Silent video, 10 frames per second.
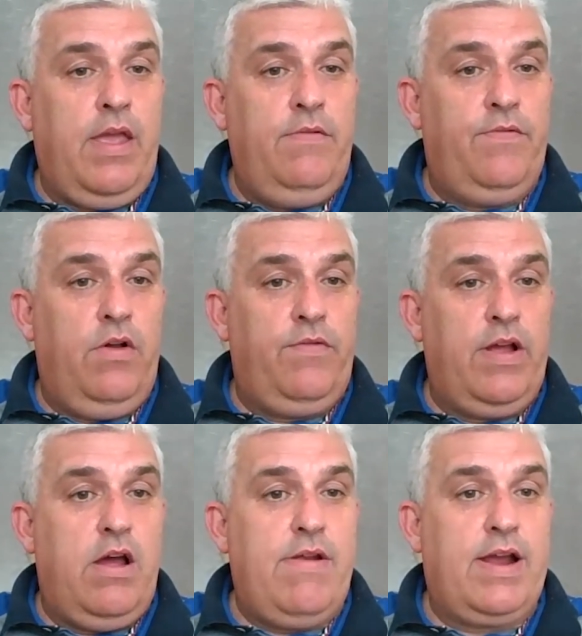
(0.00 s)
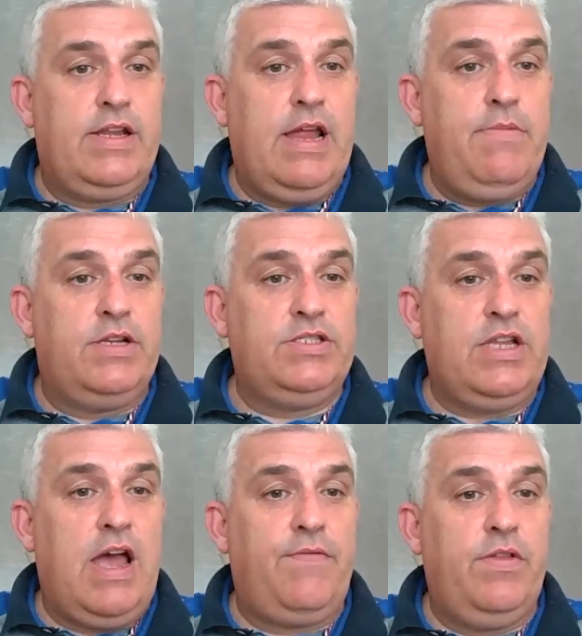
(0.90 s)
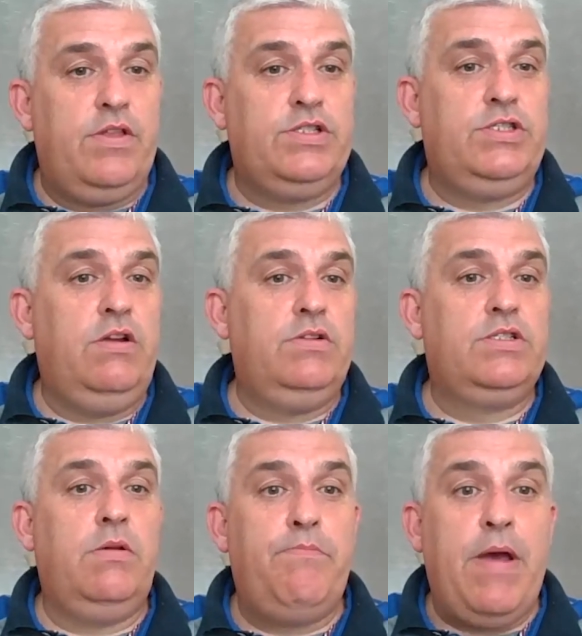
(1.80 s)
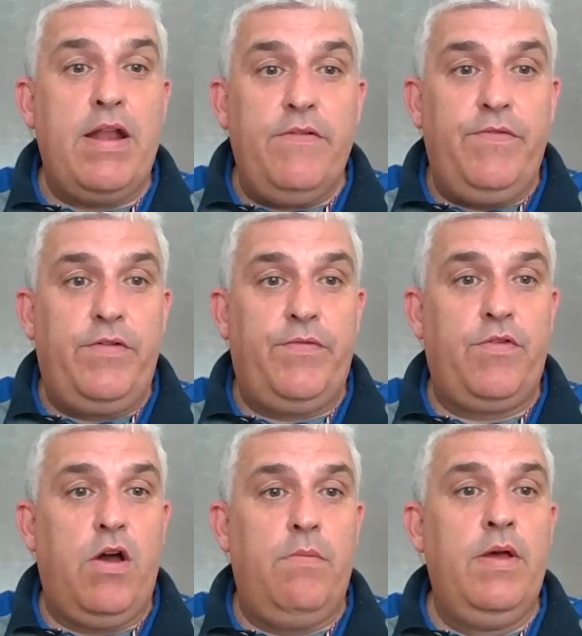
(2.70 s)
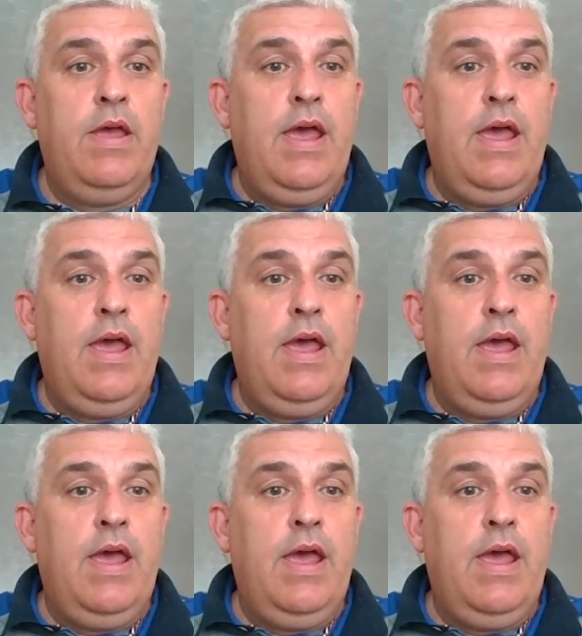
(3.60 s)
involving our academic staff that the students can benefit from